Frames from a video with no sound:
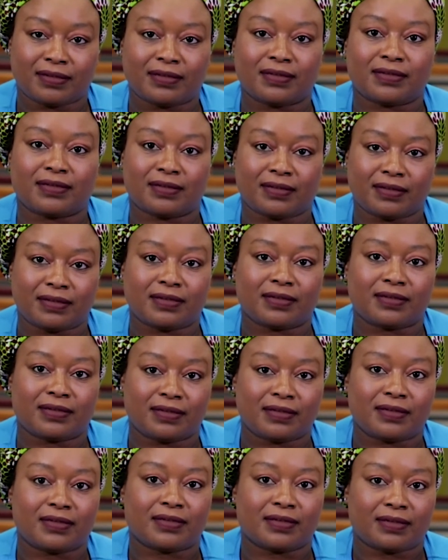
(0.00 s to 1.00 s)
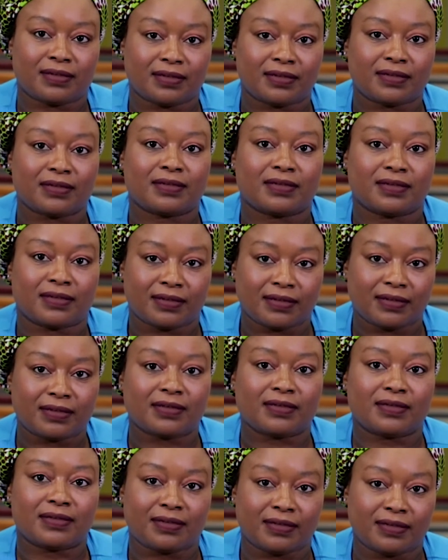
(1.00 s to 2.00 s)

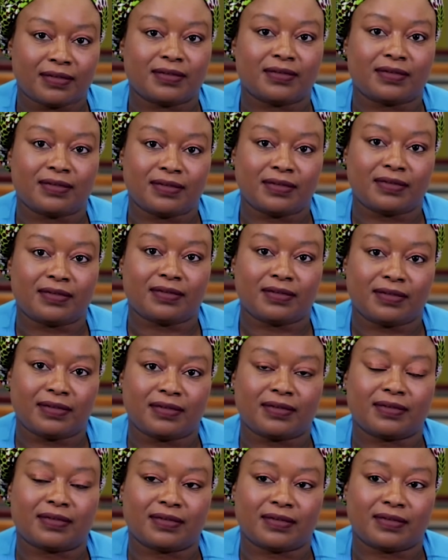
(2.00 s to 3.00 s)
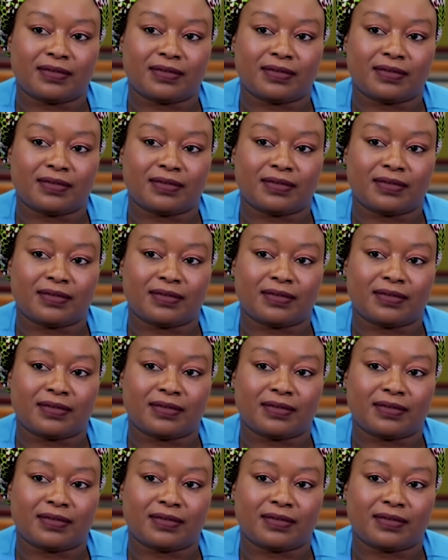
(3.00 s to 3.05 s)
No words are spoken by the person on screen.